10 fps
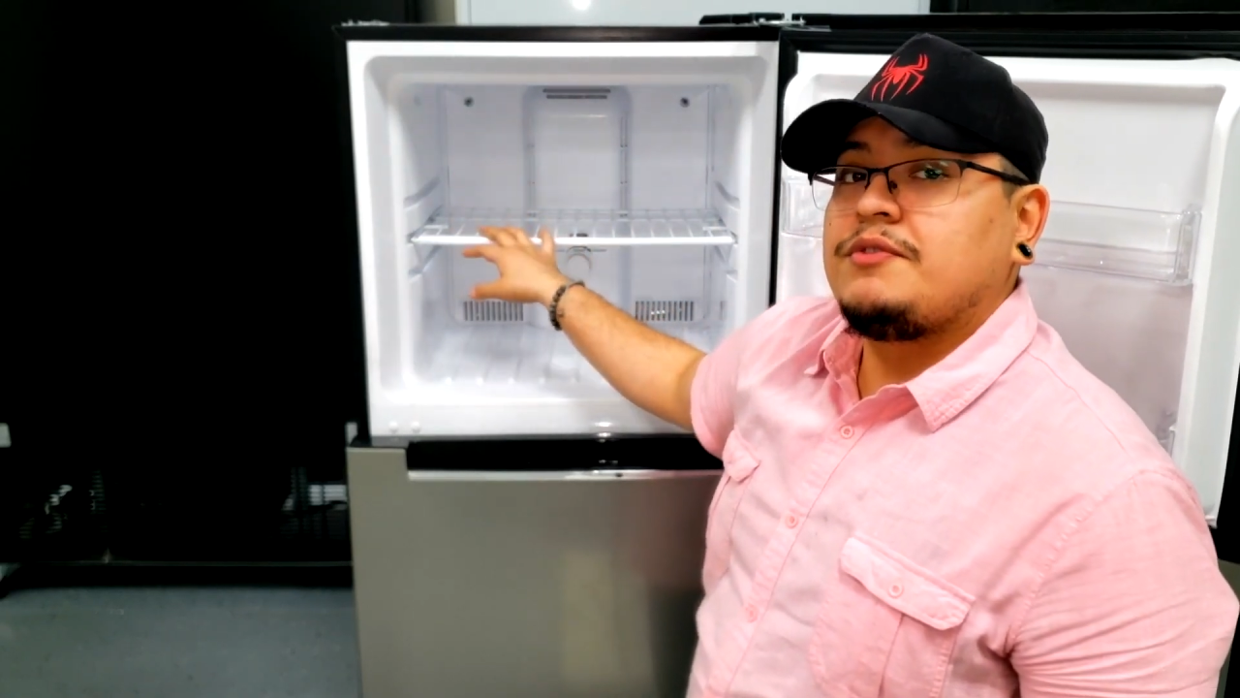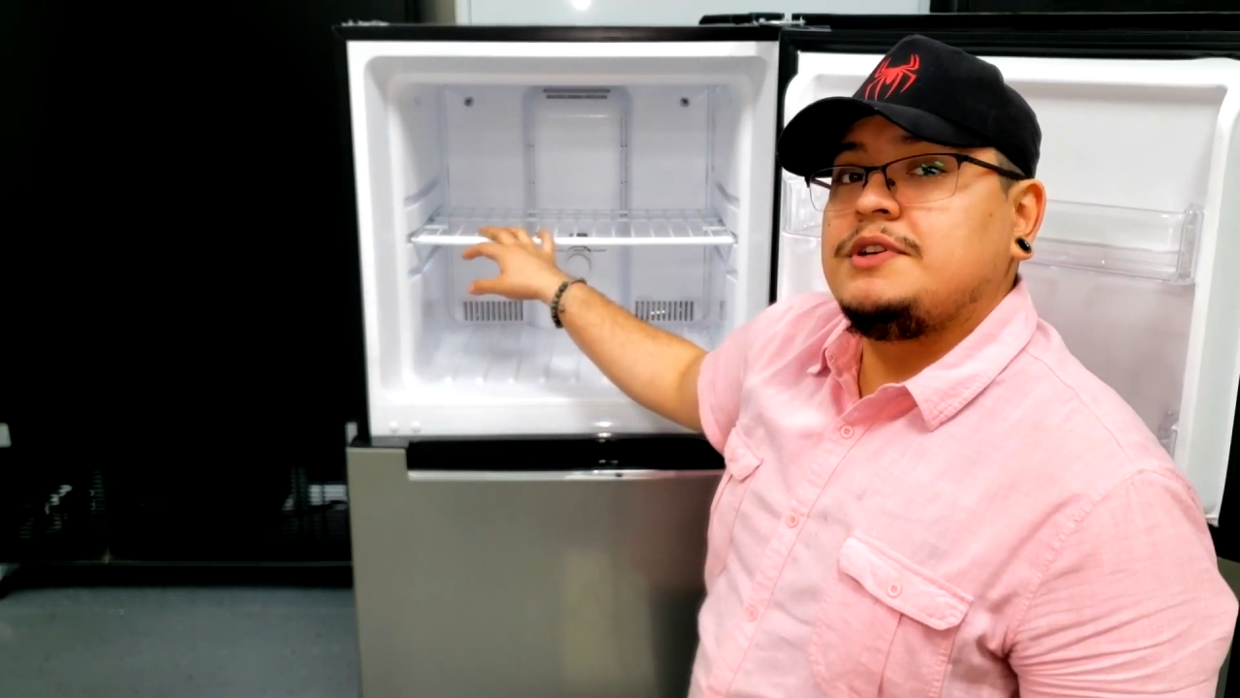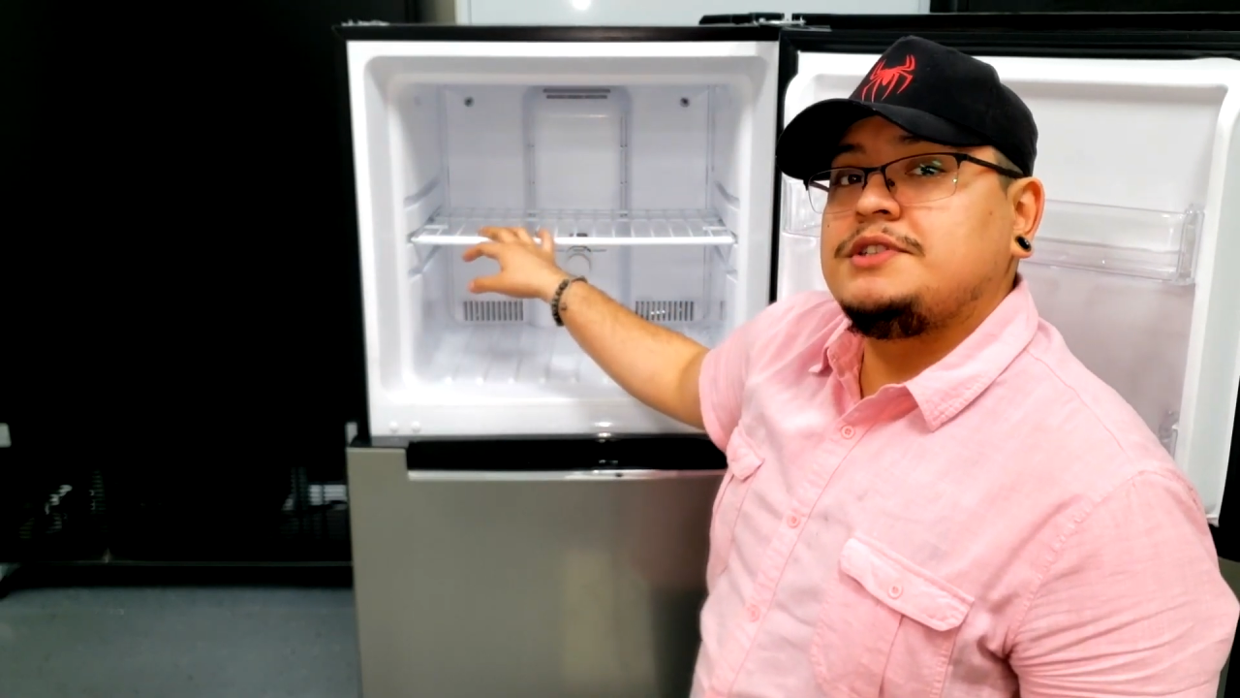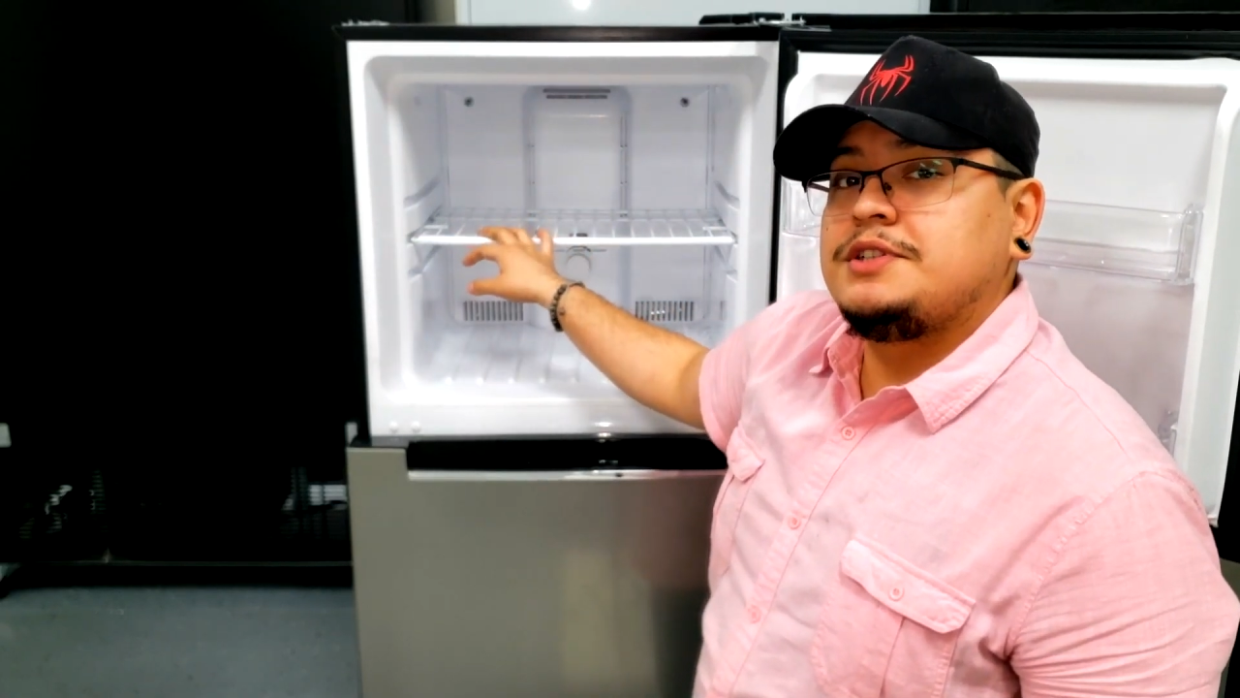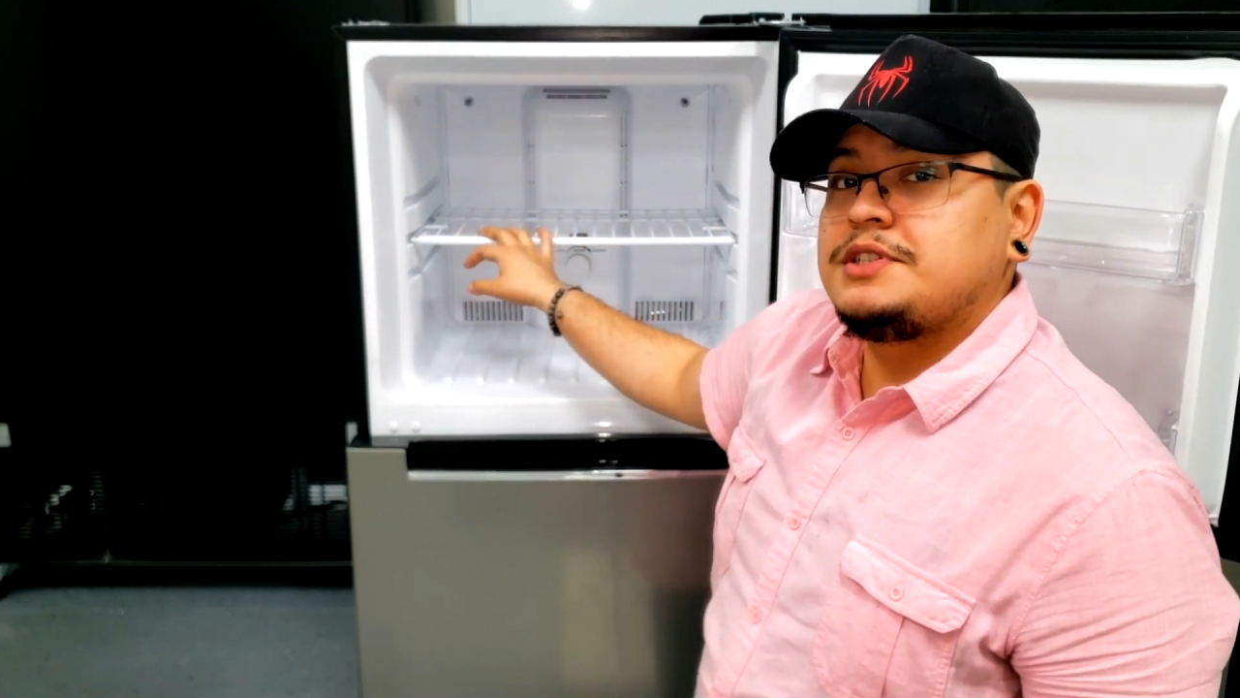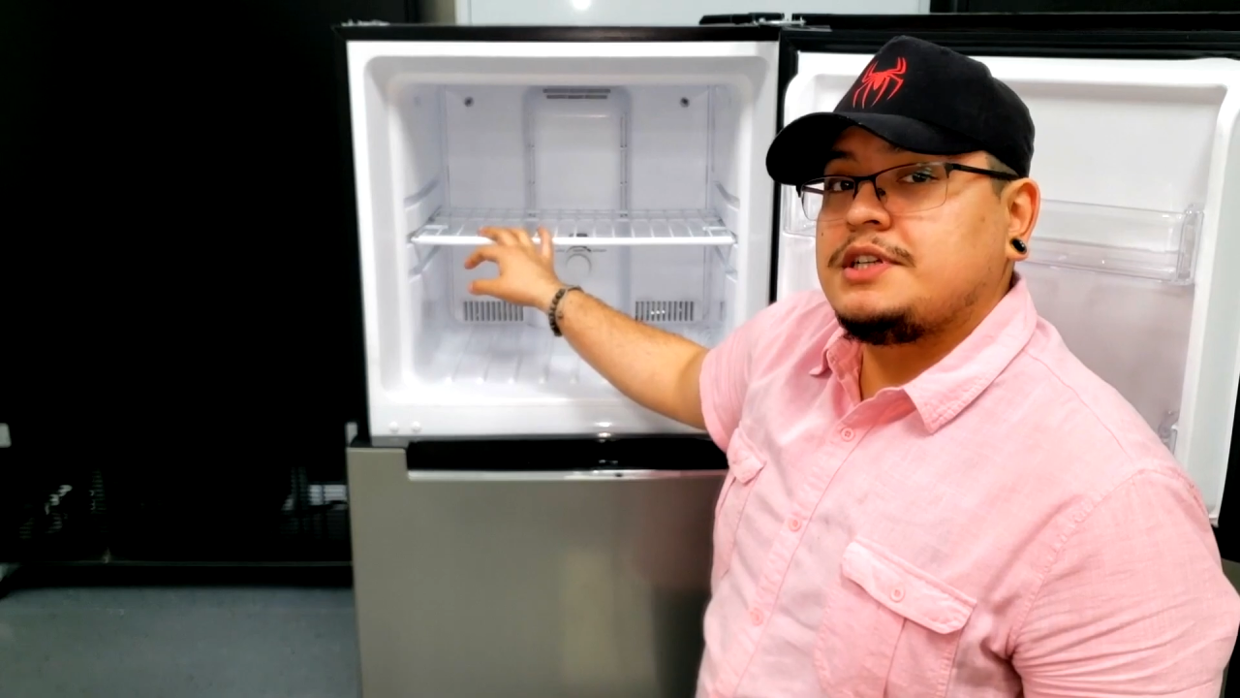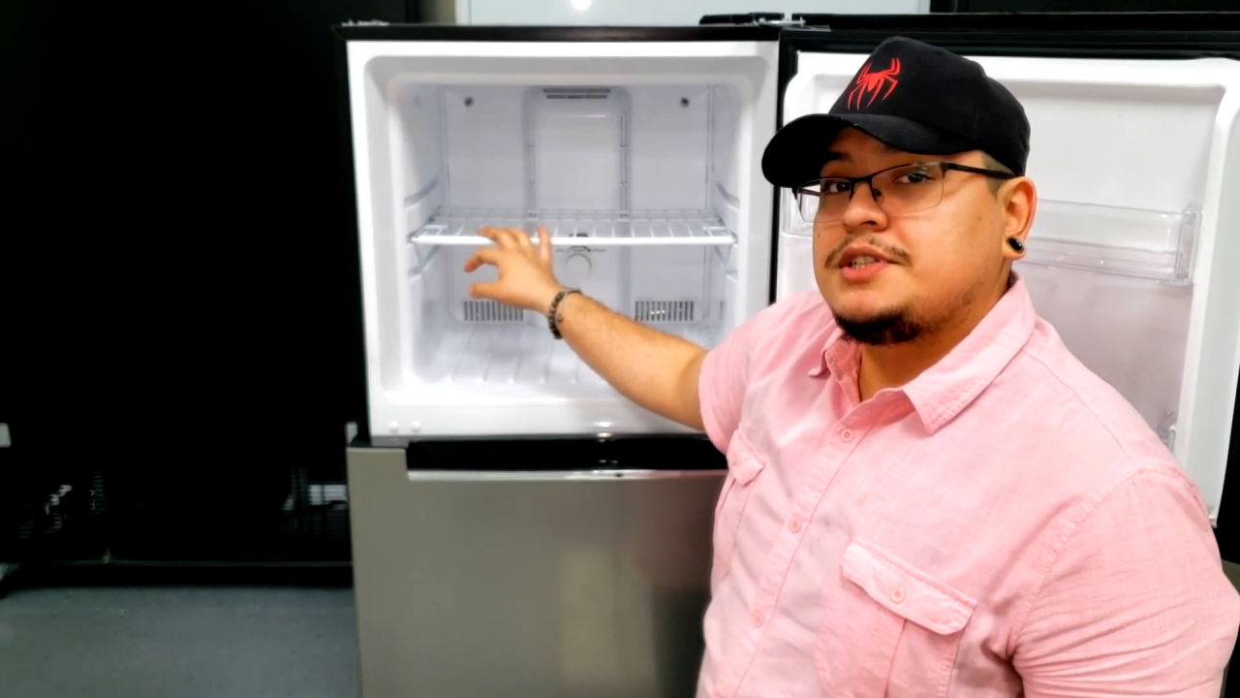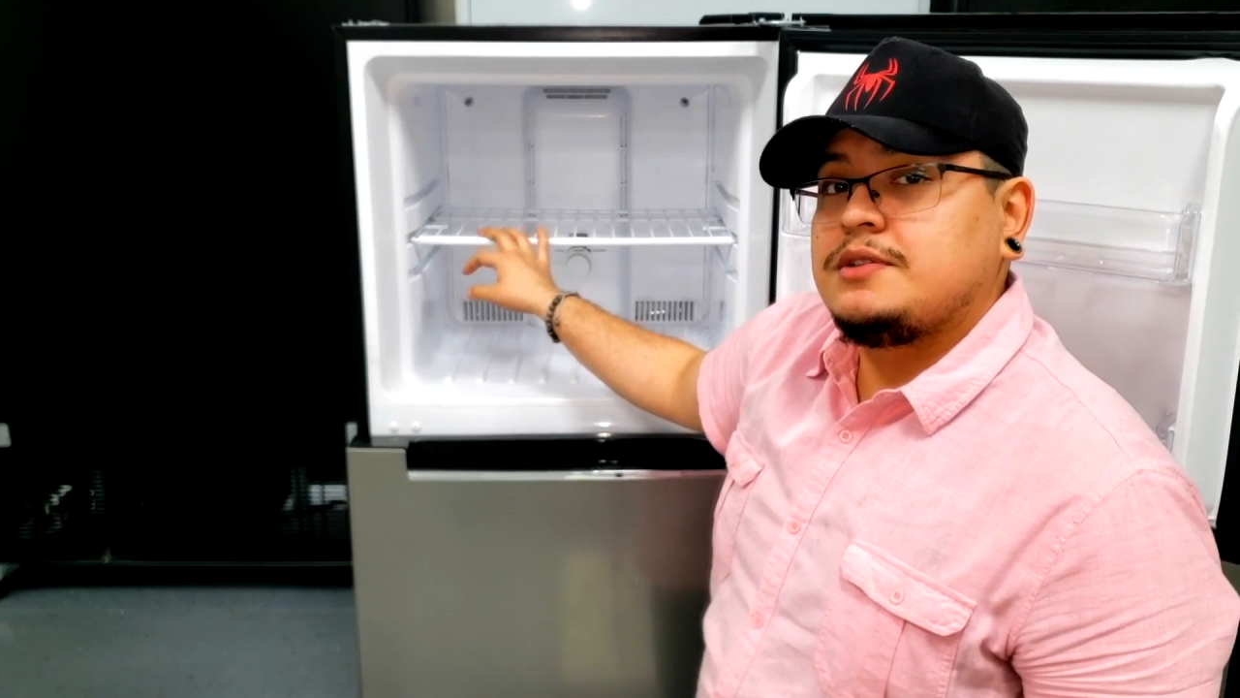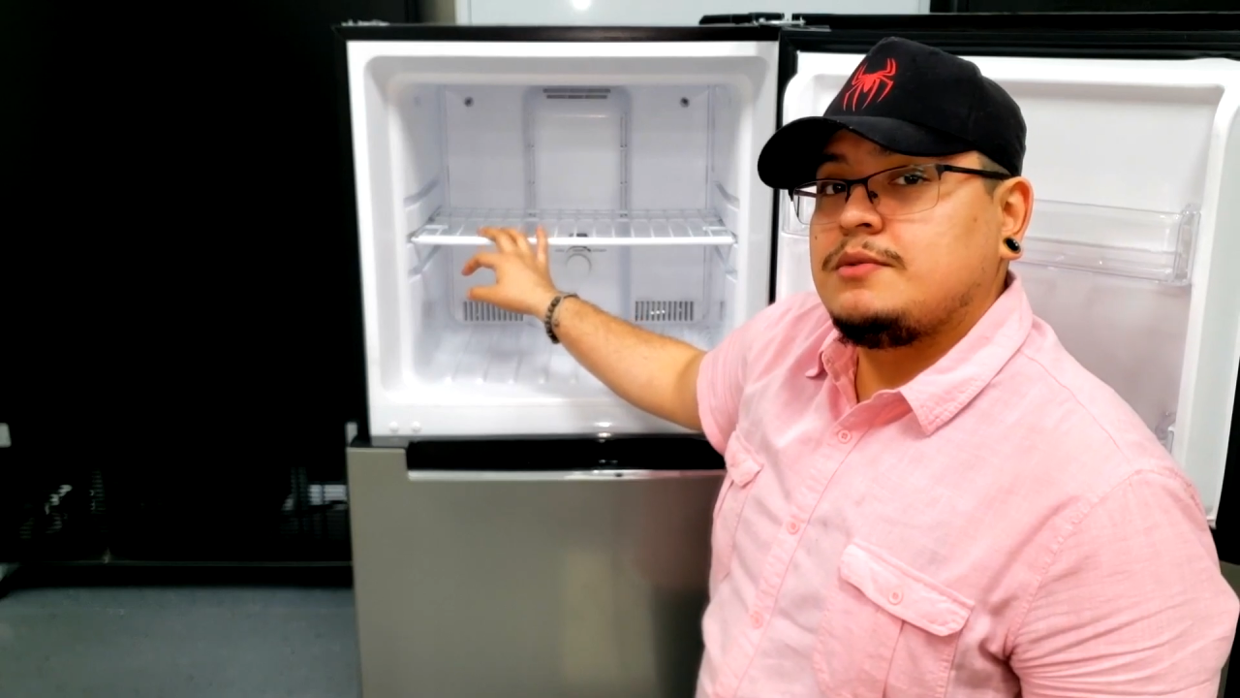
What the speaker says: freezer section